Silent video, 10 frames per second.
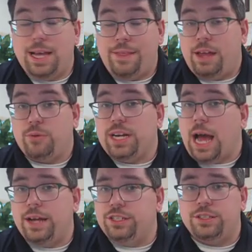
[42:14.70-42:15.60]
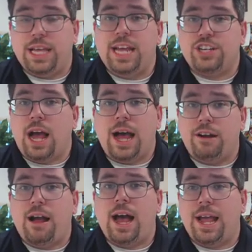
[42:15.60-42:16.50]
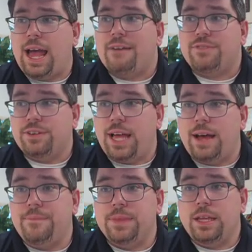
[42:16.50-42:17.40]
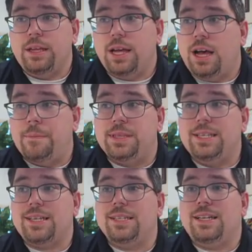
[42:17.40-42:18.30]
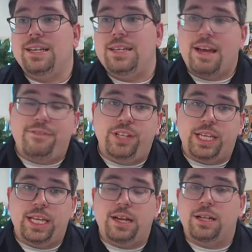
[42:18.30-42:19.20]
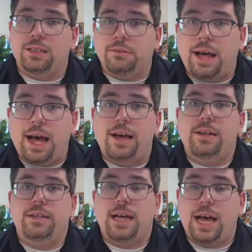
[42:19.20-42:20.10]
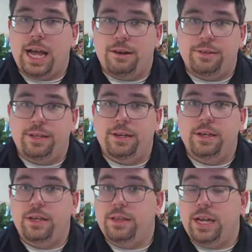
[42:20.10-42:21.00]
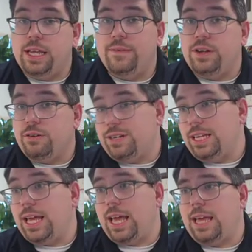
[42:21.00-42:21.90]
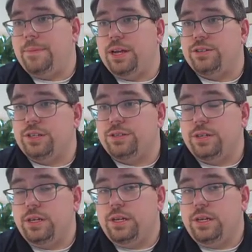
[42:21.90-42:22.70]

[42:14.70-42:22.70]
and then read just HI or high after that. But these guys can definitely get a lot higher than even your DKA patients.